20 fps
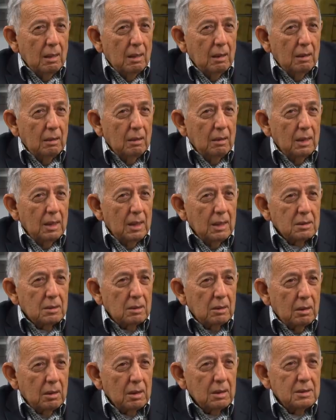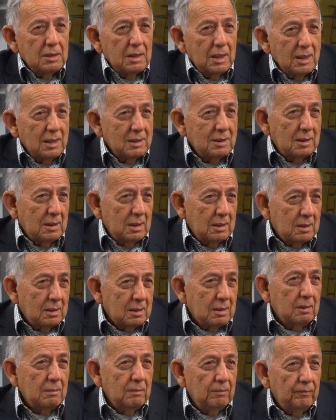uh, as long as they
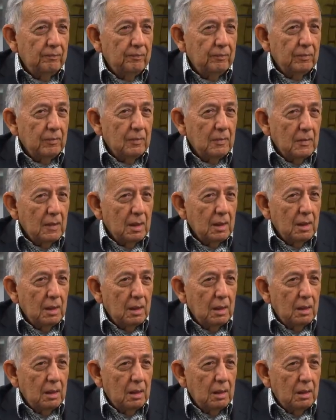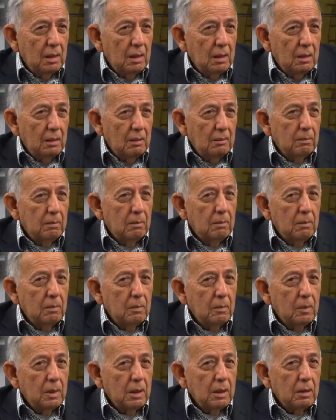exist, uh,
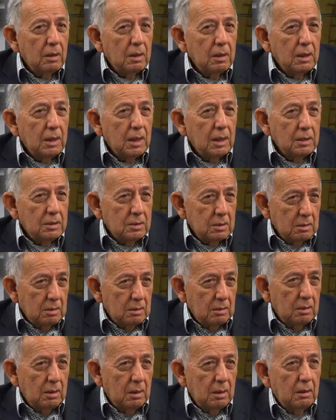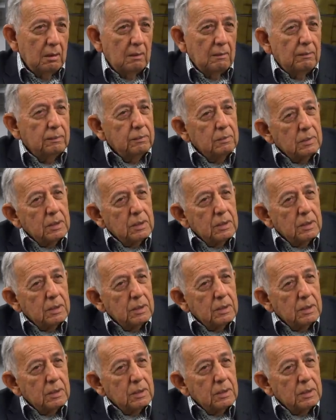we are in danger of